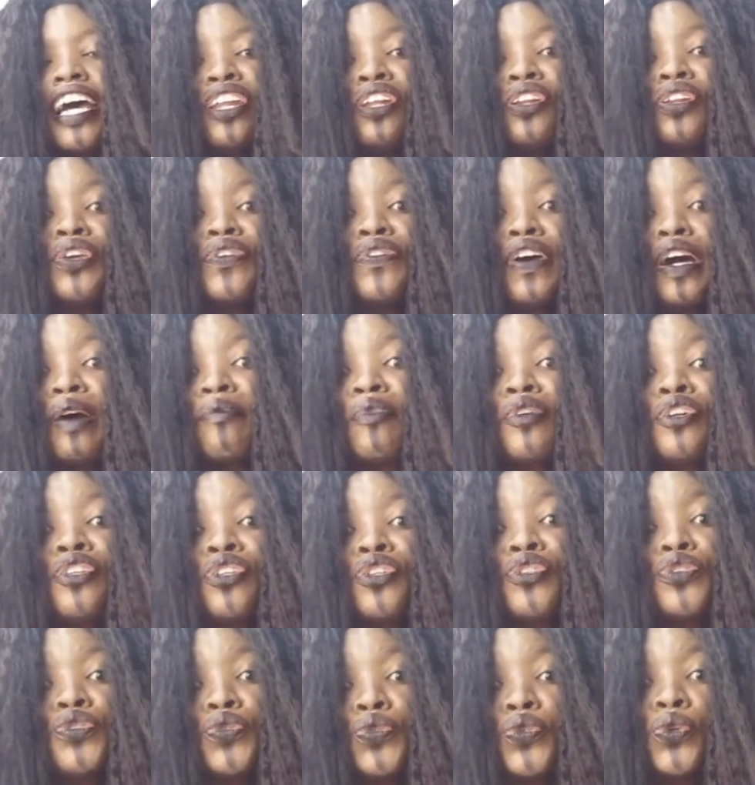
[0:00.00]
I don't know if I'm going to
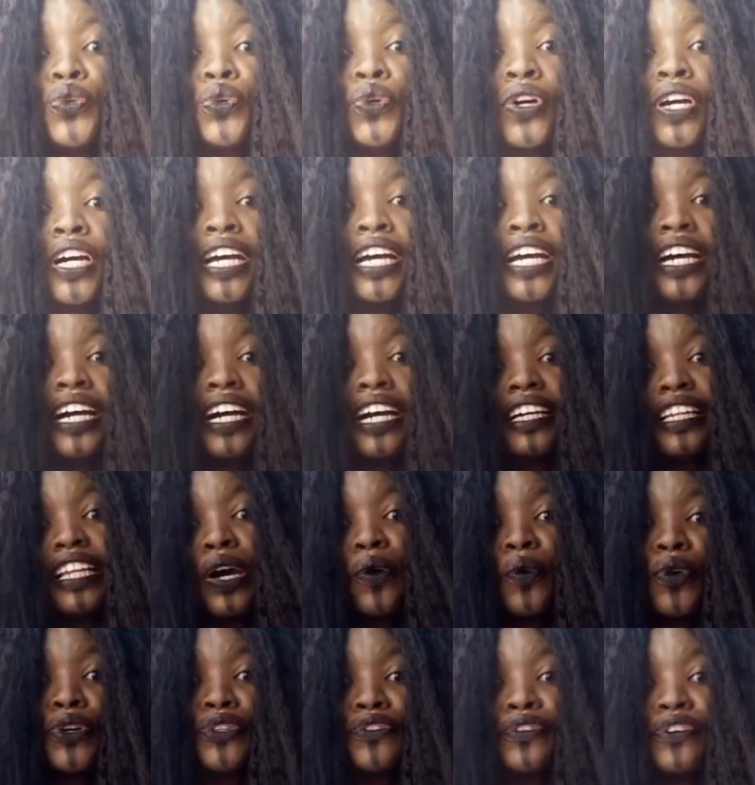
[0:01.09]
do the
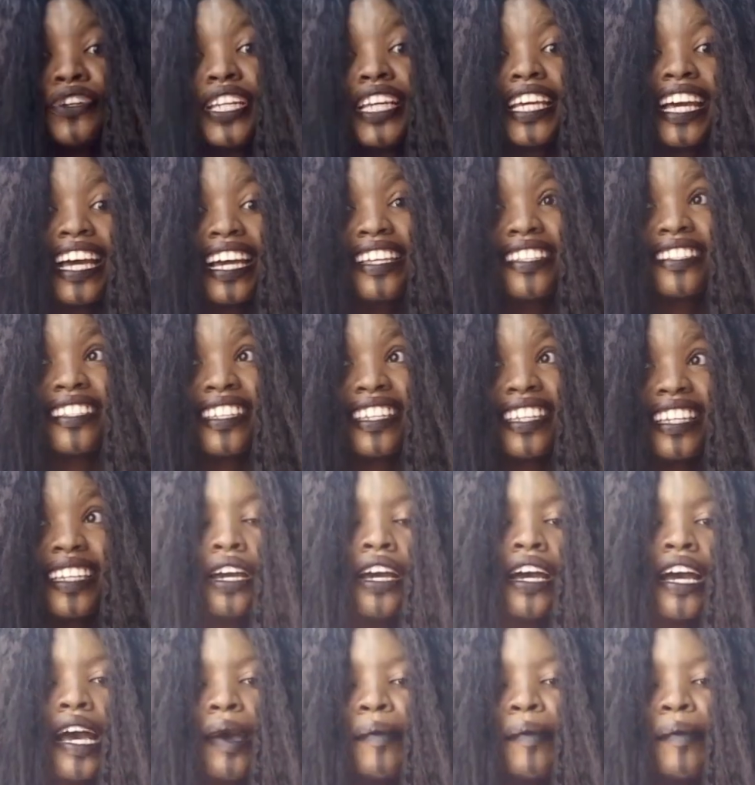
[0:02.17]
awards for the guys again.